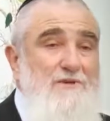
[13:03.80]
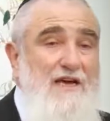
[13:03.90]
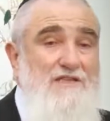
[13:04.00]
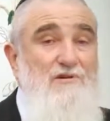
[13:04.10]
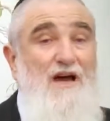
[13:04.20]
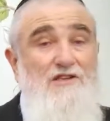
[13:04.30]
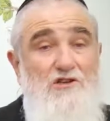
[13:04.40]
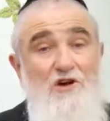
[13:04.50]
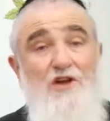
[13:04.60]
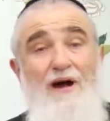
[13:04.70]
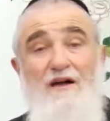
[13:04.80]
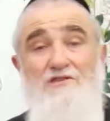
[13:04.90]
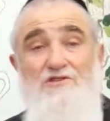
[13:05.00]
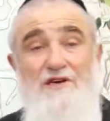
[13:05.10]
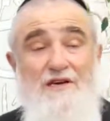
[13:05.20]
Ben Israel, I took you out in
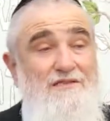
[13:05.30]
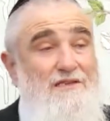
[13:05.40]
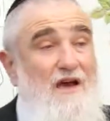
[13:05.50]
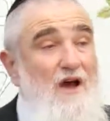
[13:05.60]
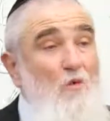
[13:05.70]
Sukkis.